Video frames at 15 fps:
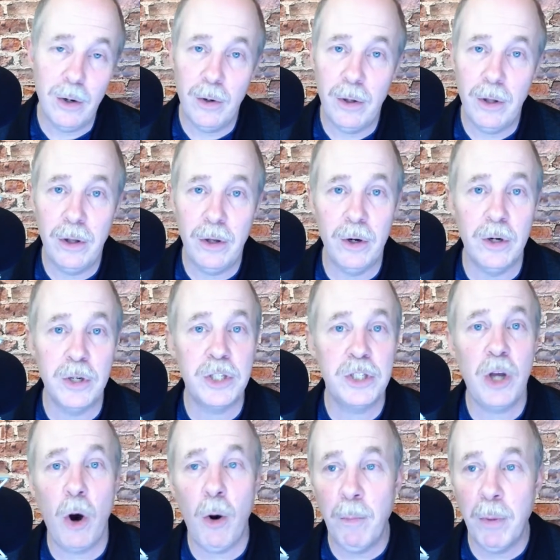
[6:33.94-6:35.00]
there's
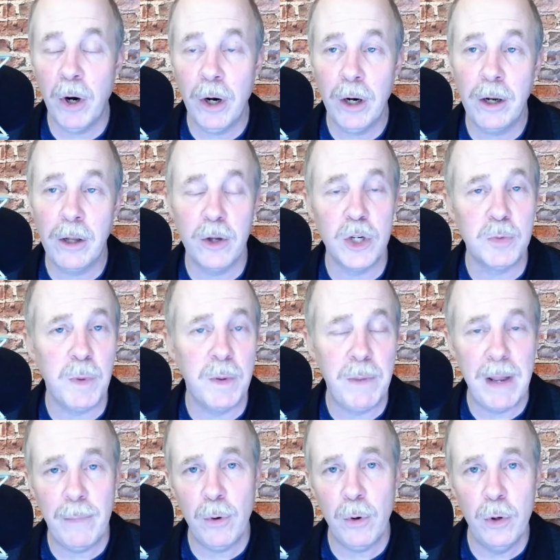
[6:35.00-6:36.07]
Selberg. There's been
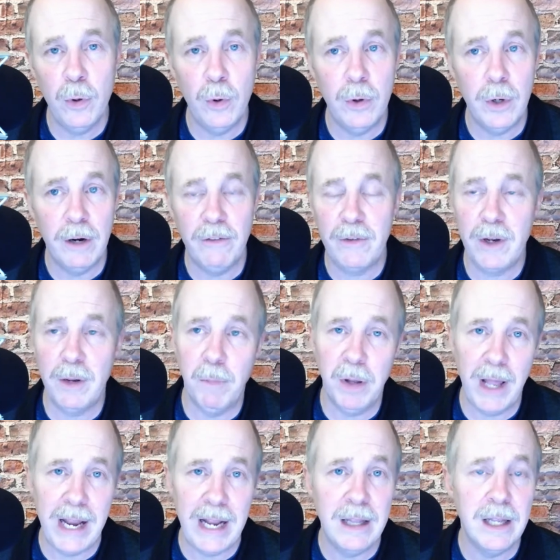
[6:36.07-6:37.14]
people who have
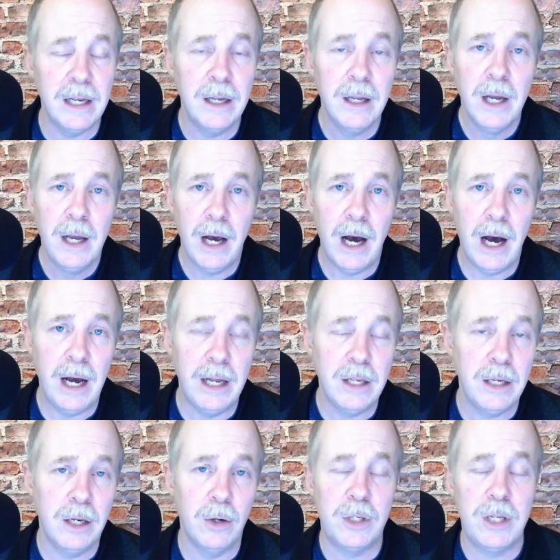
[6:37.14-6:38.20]
complained that,
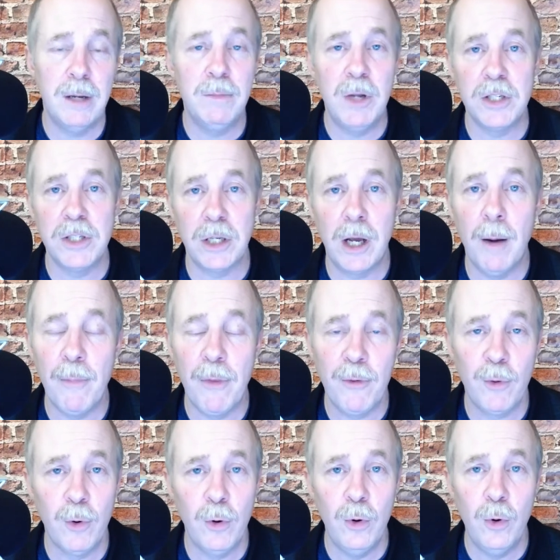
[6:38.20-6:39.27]
Tim doesn't come
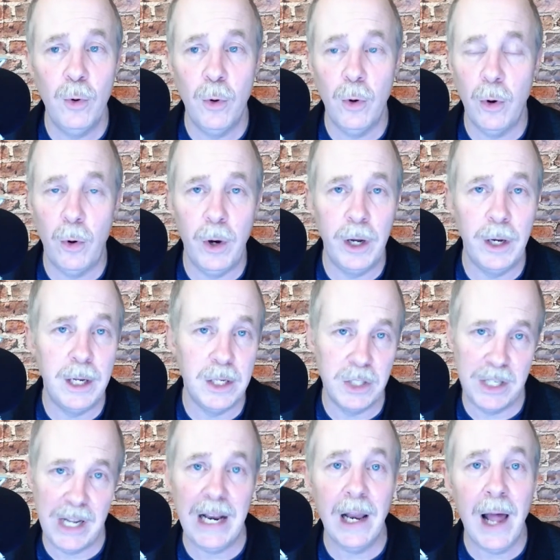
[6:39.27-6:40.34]
through on his
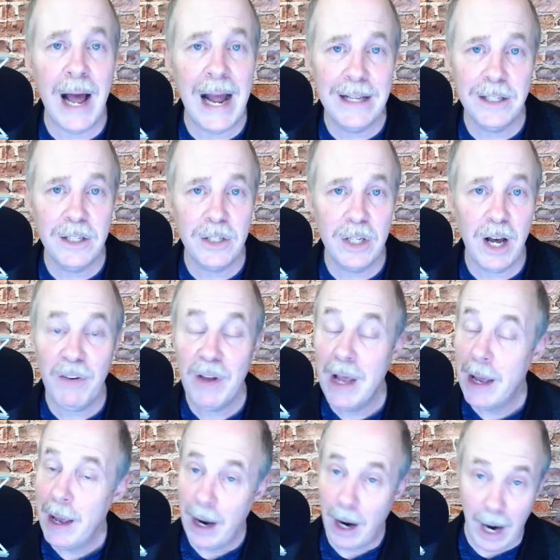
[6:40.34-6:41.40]
deadlines and stuff.
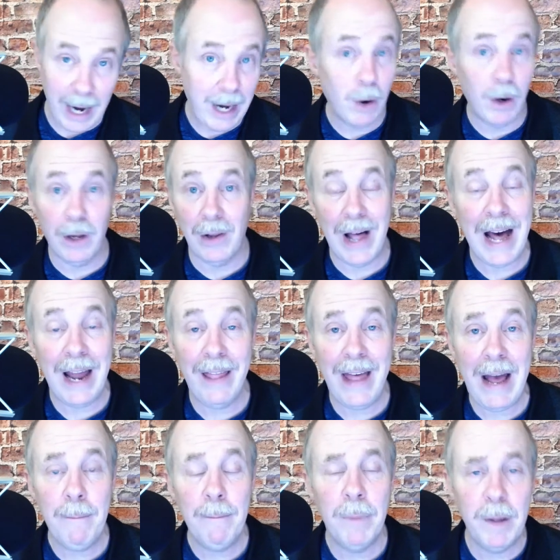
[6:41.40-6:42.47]
I hear a lot of
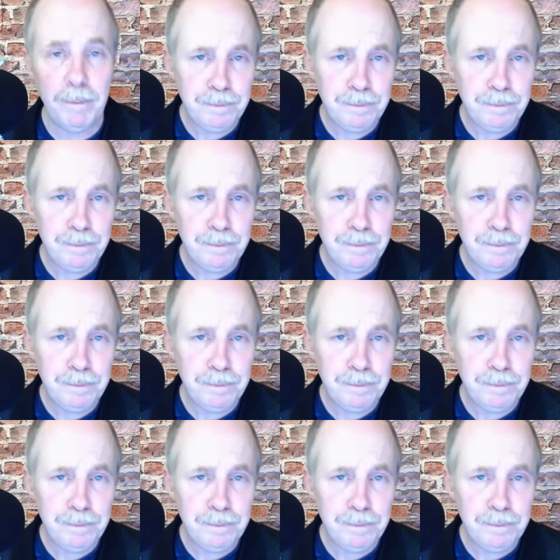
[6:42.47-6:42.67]
that, but